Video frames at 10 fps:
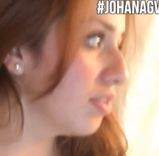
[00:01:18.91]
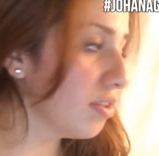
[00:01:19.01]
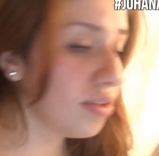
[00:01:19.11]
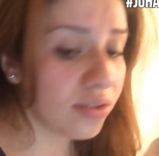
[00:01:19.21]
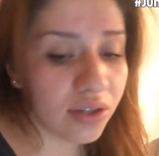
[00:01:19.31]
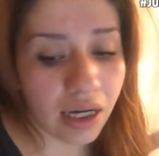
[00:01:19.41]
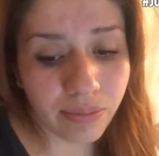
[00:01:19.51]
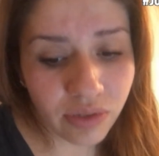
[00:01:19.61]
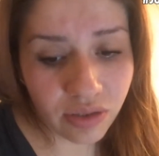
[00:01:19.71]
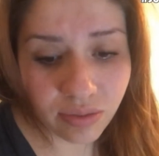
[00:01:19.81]
so
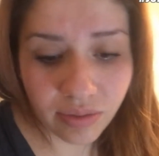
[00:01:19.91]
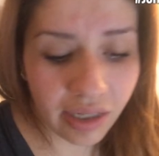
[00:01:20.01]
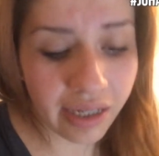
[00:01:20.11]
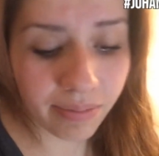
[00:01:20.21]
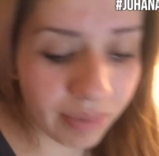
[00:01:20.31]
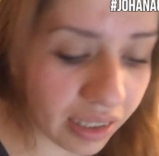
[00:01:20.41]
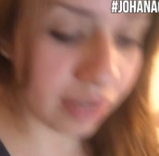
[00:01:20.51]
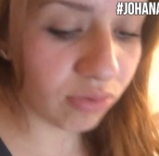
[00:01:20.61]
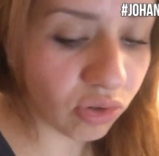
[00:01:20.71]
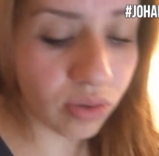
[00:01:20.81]
I'm still like
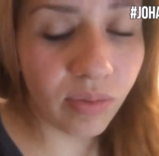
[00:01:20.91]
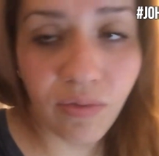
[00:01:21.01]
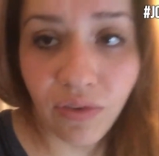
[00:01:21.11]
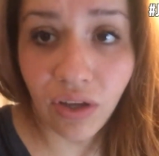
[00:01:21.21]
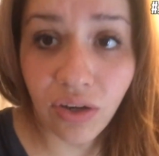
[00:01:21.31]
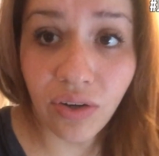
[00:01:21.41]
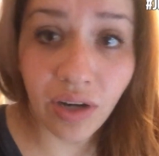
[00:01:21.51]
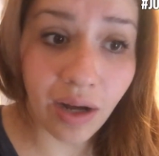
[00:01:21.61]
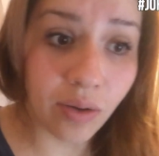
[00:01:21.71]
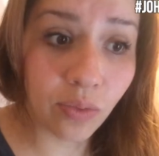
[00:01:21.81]
making room and
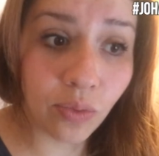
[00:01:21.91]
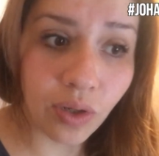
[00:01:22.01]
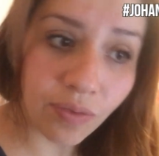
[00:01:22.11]
figuring out